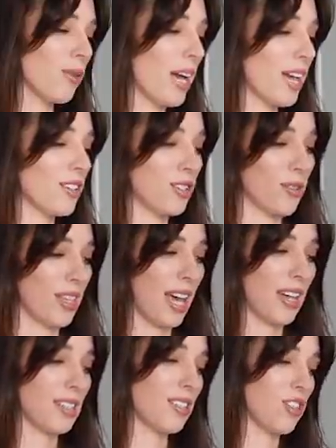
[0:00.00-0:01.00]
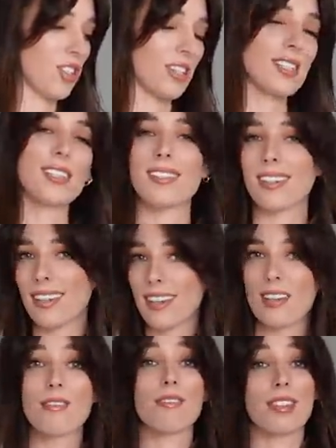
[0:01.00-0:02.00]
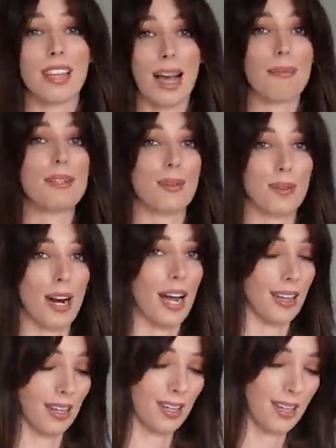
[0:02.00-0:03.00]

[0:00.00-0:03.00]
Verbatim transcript: go ahead and do that just for the absolute crack.